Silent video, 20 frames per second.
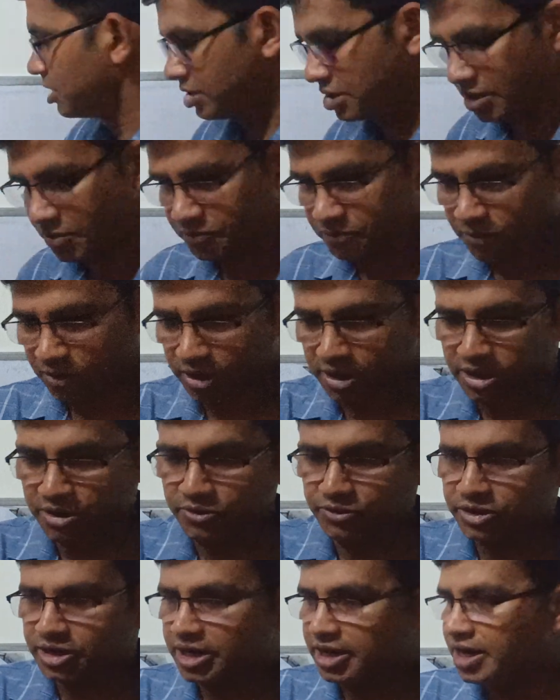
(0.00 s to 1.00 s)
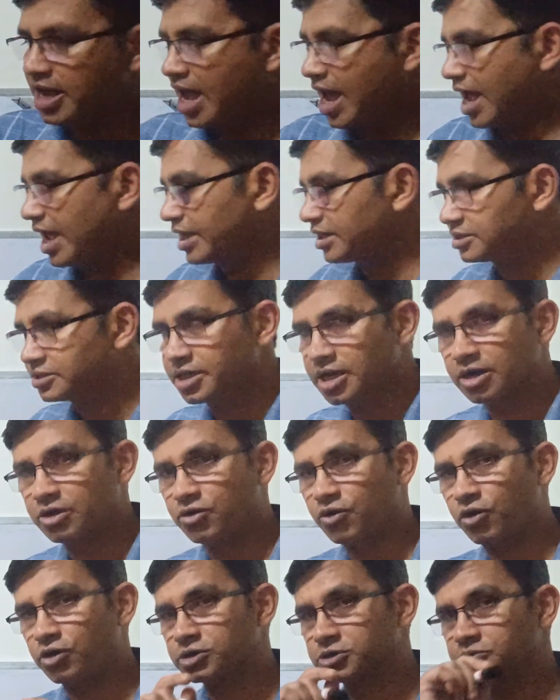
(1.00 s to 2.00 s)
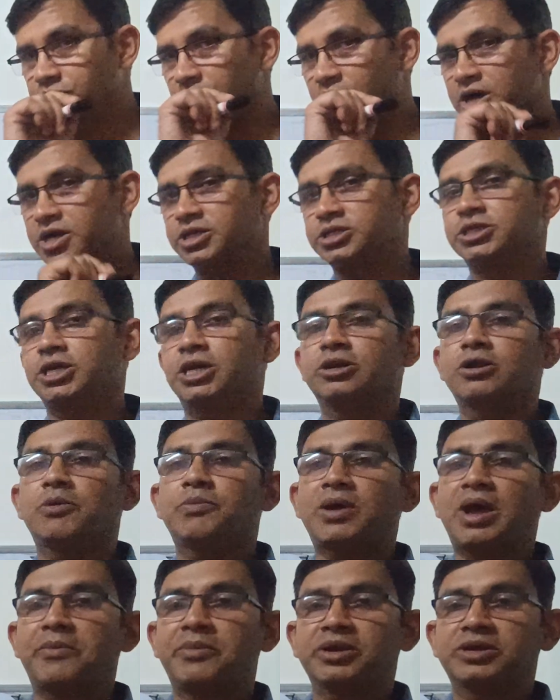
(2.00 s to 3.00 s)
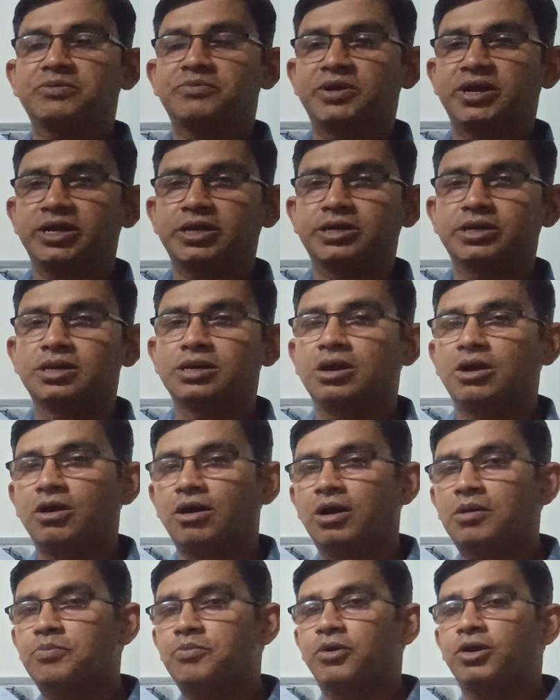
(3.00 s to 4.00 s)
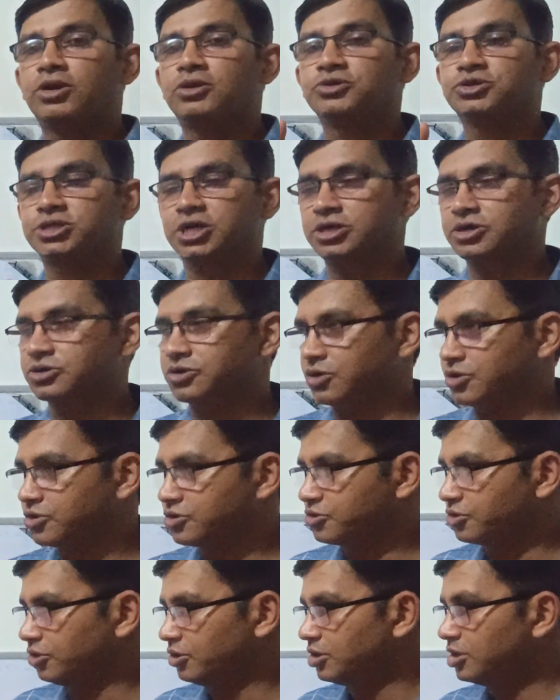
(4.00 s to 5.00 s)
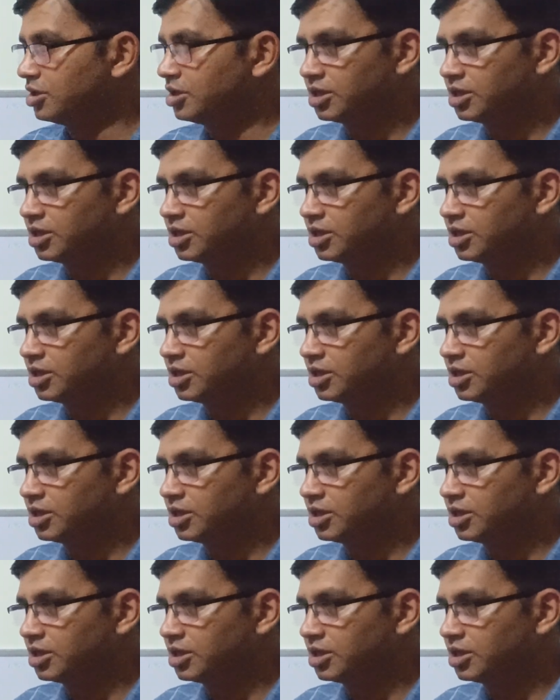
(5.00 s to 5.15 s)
The polluter has a cost function of abatement or pollution control.